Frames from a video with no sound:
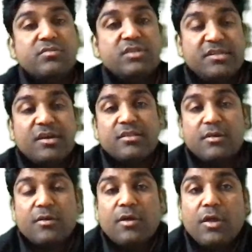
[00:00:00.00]
So these are
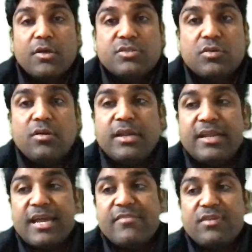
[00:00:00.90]
the, so
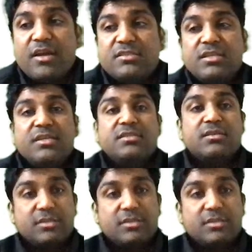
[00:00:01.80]
in live classes,